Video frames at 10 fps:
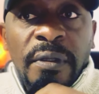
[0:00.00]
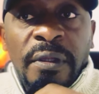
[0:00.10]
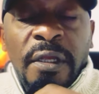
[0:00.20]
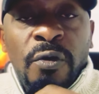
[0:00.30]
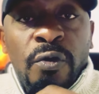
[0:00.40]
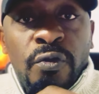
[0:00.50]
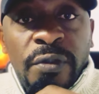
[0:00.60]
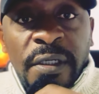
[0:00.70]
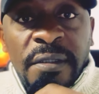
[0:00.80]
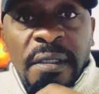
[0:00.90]
they are going to
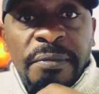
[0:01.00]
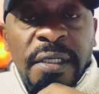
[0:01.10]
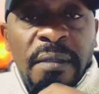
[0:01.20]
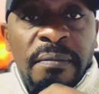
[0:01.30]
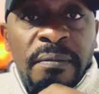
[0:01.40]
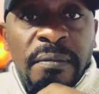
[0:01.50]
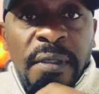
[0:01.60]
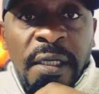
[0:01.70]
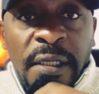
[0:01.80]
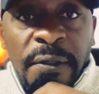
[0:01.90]
take some time
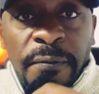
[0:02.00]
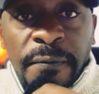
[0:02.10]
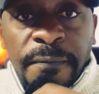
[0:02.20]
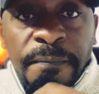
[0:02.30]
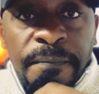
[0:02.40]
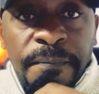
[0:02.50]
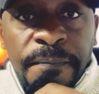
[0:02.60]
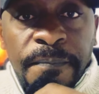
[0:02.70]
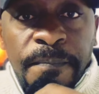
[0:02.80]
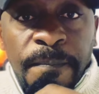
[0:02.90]
and heal.
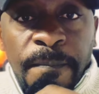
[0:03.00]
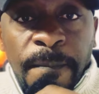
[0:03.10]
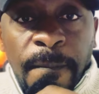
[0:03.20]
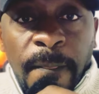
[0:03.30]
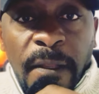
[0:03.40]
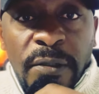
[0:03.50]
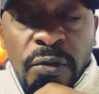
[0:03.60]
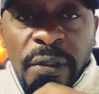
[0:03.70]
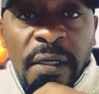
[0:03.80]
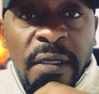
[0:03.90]

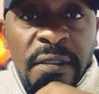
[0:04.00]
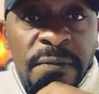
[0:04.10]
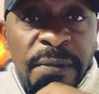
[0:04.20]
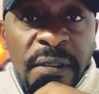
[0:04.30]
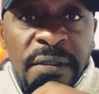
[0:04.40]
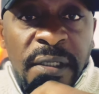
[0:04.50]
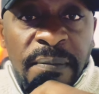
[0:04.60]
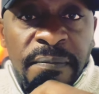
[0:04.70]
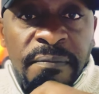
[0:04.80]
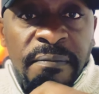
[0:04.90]
So they can spend
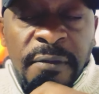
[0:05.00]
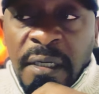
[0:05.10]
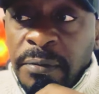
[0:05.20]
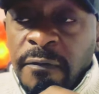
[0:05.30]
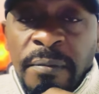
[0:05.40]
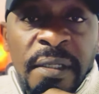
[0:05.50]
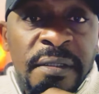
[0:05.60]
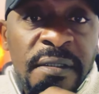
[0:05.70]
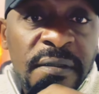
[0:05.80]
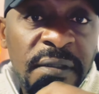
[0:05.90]
some couple of
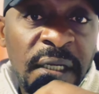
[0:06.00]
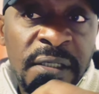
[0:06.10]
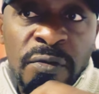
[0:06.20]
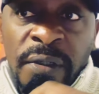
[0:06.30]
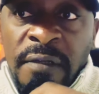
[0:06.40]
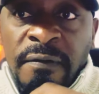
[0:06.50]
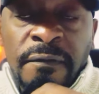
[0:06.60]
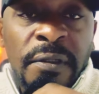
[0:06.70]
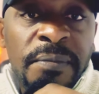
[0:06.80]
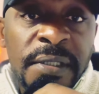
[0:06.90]
months, years, whatever,
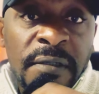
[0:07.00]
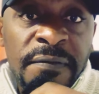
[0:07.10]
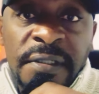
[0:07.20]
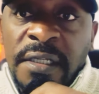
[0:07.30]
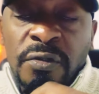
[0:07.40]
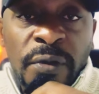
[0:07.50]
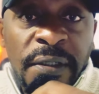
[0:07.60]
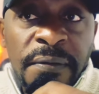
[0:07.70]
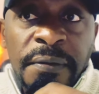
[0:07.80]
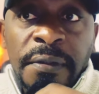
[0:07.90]
for themselves just to
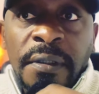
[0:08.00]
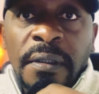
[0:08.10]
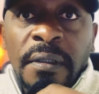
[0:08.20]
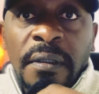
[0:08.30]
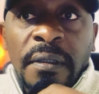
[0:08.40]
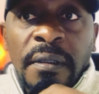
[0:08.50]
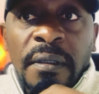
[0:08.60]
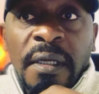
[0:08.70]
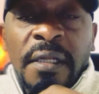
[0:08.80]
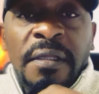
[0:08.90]
heal.
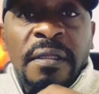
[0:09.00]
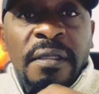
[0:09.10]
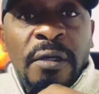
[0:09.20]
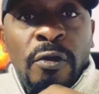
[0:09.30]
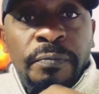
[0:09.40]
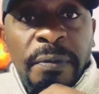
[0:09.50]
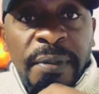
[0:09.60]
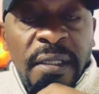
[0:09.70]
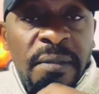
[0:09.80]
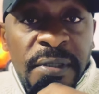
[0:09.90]
And then they are going to
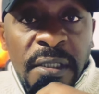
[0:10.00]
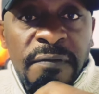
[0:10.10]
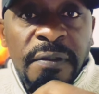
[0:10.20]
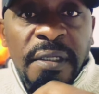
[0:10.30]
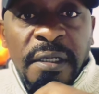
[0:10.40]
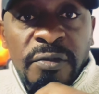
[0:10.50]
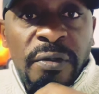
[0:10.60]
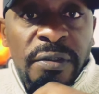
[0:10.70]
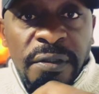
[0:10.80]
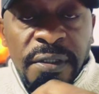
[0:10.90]
prepare themselves for the next
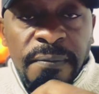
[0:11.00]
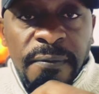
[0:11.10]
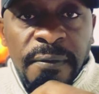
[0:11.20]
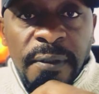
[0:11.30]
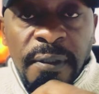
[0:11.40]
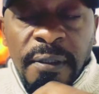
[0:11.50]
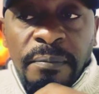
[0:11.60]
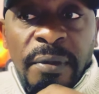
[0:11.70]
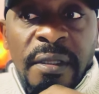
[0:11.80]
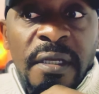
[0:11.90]
relationship.
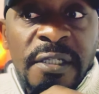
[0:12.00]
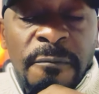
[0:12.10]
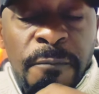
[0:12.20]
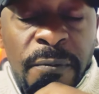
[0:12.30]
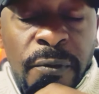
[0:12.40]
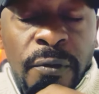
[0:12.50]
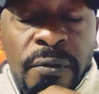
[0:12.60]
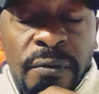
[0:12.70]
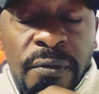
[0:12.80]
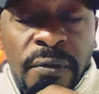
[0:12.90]
But there are some people